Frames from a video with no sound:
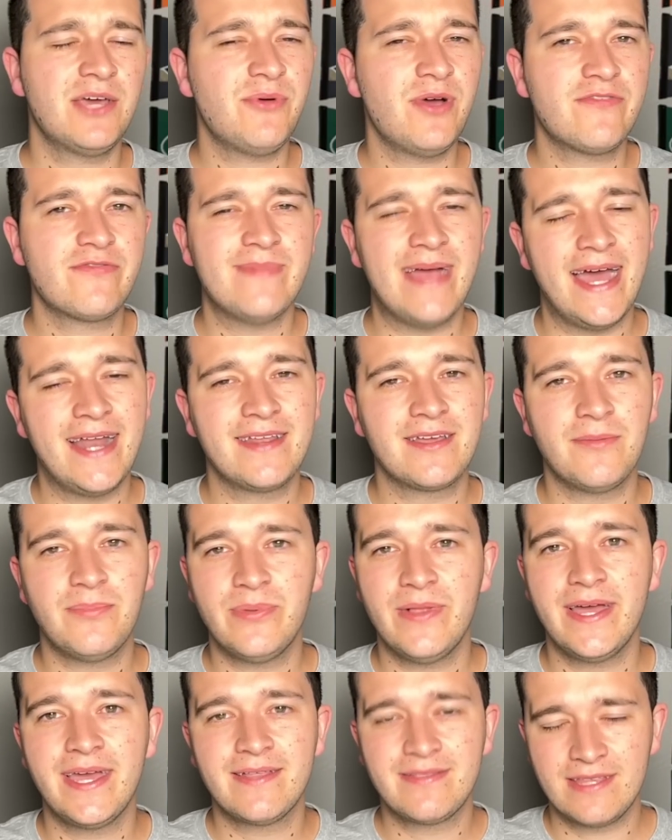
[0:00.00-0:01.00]
away from adding a
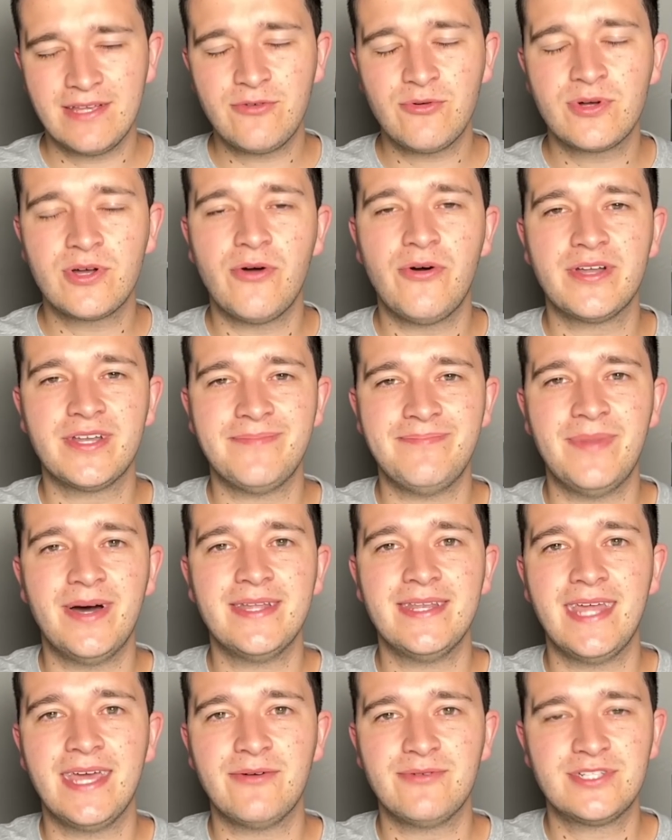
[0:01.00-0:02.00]
play. I think we'll go on to
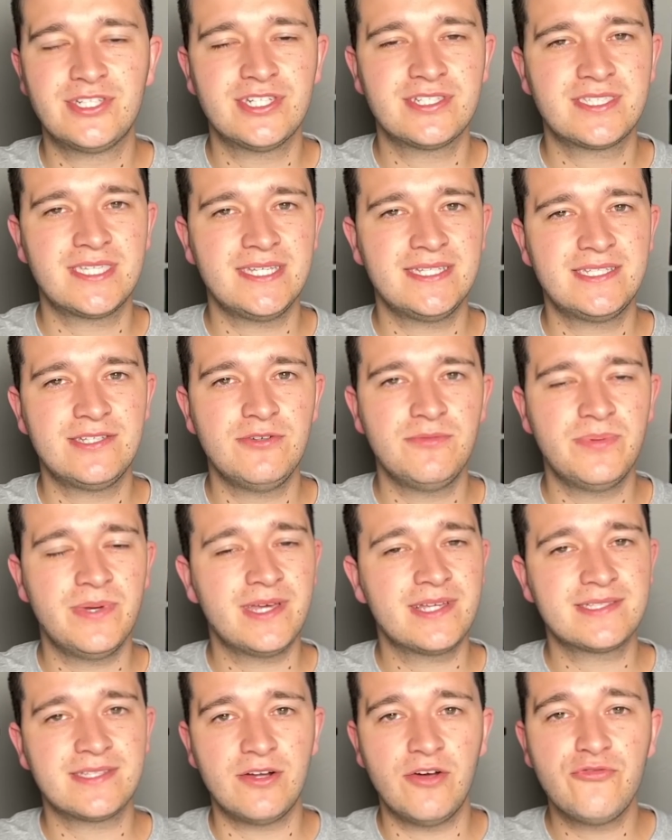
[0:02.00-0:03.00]
Monday with just these two
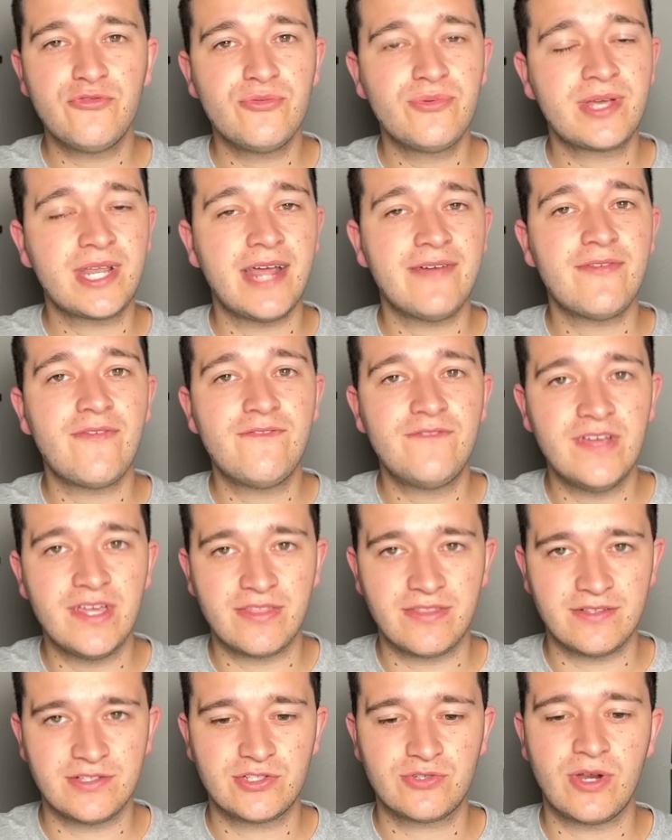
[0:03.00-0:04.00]
picks, and hopefully we can have a
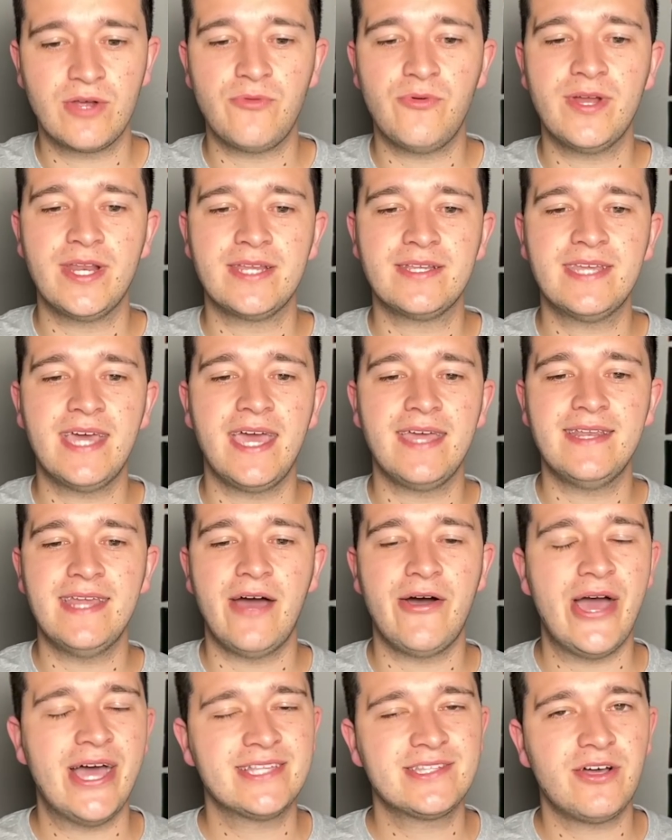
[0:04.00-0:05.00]
fifth straight winning day.
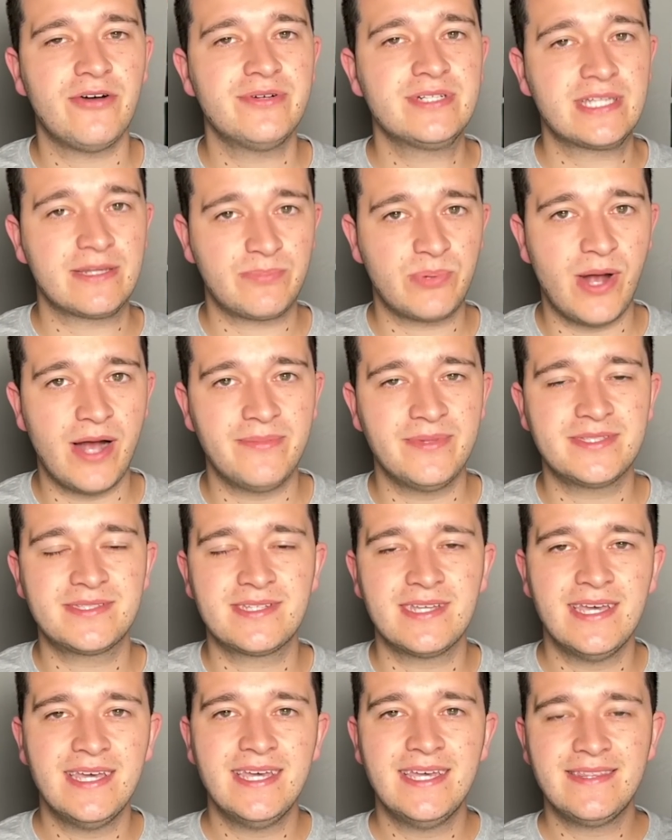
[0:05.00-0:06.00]
Now, as always, I promised
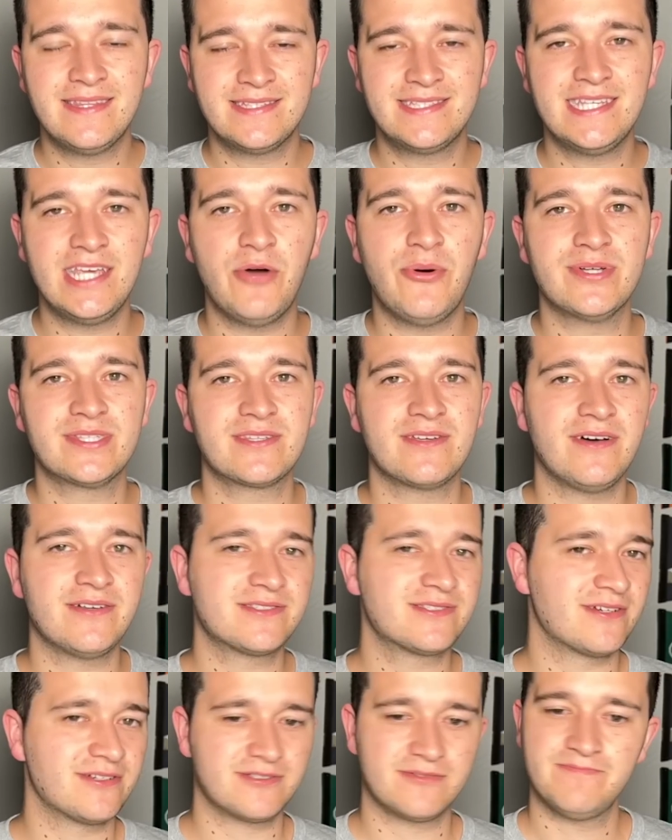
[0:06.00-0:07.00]
the COS All
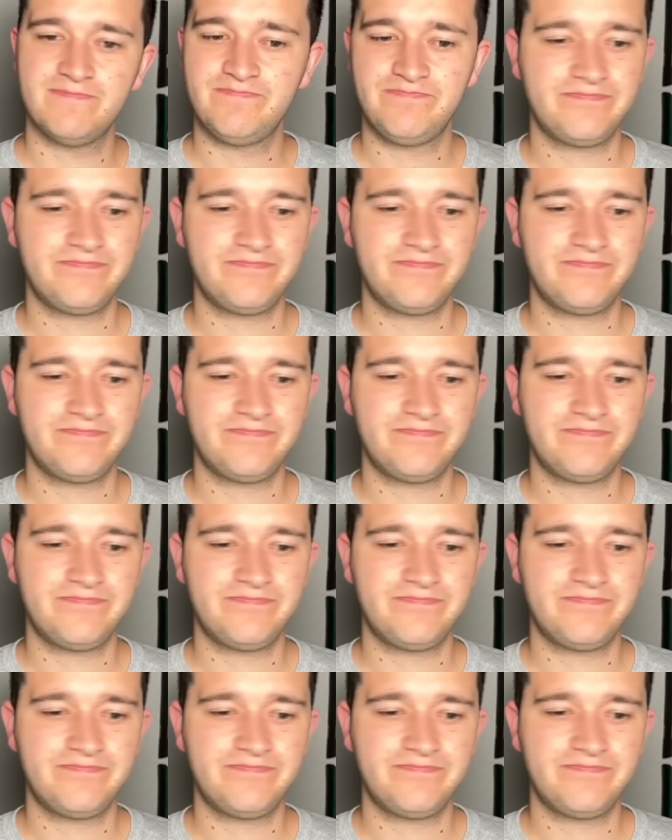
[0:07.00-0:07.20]
Stars.